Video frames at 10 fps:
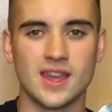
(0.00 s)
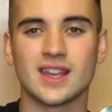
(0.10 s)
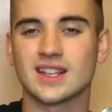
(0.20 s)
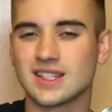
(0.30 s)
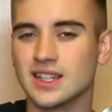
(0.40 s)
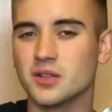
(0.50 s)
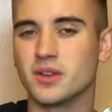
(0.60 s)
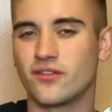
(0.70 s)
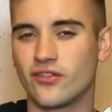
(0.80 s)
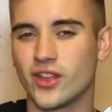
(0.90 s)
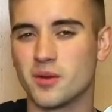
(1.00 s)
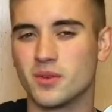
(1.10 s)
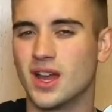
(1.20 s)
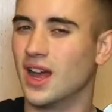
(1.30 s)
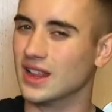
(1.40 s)
it gets a little bit of
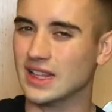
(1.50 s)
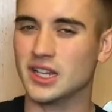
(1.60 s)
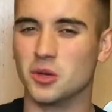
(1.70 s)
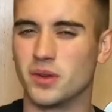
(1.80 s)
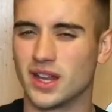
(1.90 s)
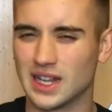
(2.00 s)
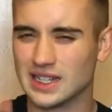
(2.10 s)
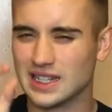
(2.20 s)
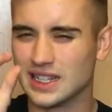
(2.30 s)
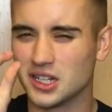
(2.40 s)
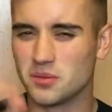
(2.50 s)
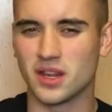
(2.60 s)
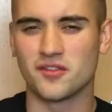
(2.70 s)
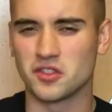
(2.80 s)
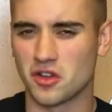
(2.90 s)
flip, a little bit
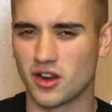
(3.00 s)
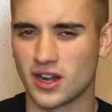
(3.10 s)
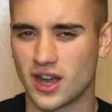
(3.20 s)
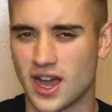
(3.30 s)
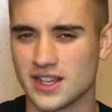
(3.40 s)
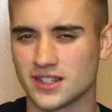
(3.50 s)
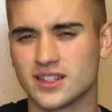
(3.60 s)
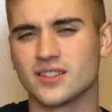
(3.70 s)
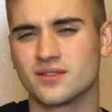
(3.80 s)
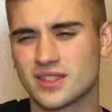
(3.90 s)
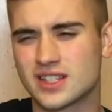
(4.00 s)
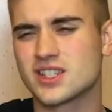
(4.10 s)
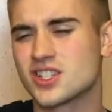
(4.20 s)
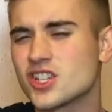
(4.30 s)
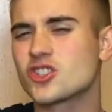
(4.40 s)
if you throw it on a hyzer
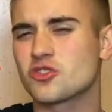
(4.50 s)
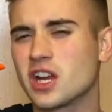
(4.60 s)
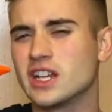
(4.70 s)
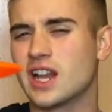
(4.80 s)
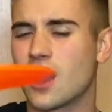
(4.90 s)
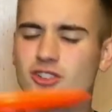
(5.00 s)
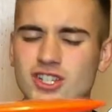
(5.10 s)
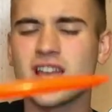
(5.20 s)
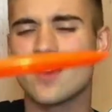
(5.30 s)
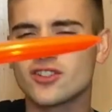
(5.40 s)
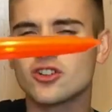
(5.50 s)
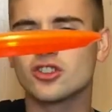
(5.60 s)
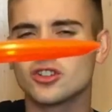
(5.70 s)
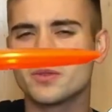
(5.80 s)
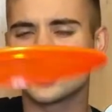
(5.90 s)
just to straighten it out, just to have it go
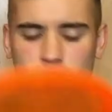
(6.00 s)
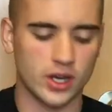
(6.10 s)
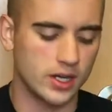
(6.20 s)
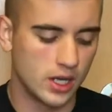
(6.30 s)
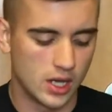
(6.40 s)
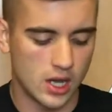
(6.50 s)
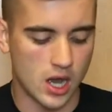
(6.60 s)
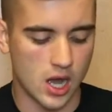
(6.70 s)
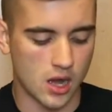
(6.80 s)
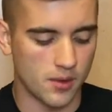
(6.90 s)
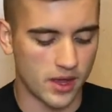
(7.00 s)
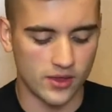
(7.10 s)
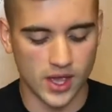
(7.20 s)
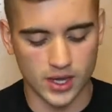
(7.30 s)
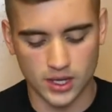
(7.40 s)
a little bit straight. And
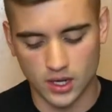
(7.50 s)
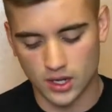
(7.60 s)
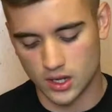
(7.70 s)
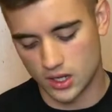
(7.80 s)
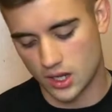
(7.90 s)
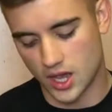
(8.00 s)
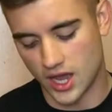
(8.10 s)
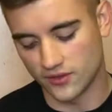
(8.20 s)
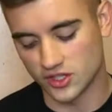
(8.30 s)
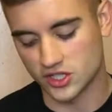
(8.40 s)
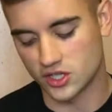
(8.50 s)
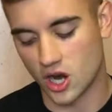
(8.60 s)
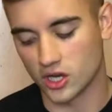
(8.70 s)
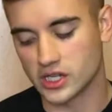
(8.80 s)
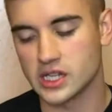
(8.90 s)
then I have the
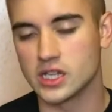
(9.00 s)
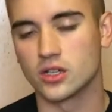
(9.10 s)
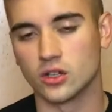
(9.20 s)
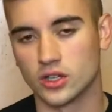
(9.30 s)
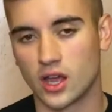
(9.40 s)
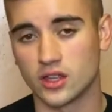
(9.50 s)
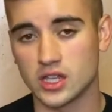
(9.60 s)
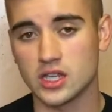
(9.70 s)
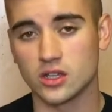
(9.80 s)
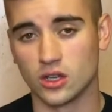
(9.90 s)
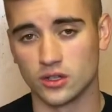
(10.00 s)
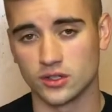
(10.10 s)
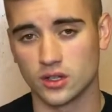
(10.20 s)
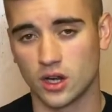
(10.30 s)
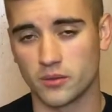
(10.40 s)
Star Eagle. Now the
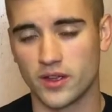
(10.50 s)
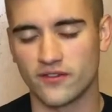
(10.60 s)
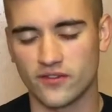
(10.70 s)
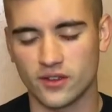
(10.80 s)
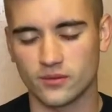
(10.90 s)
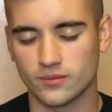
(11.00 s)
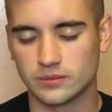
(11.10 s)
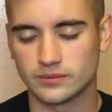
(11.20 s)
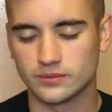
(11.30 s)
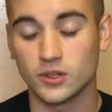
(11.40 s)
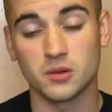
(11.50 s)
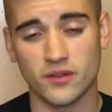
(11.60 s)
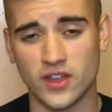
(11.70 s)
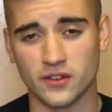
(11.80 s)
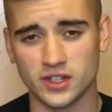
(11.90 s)
Eagles are one of
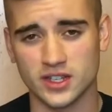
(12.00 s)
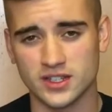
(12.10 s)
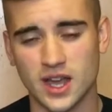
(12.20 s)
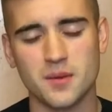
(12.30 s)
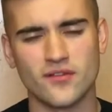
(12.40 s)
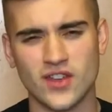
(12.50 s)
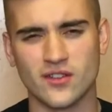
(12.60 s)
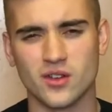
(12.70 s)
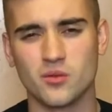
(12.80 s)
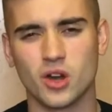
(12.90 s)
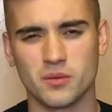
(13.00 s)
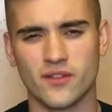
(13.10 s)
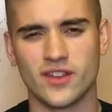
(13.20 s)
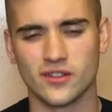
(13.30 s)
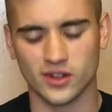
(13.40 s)
my favorite discs. Not my favorite, one of
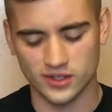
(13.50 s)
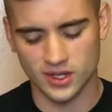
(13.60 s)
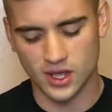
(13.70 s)
my favorite.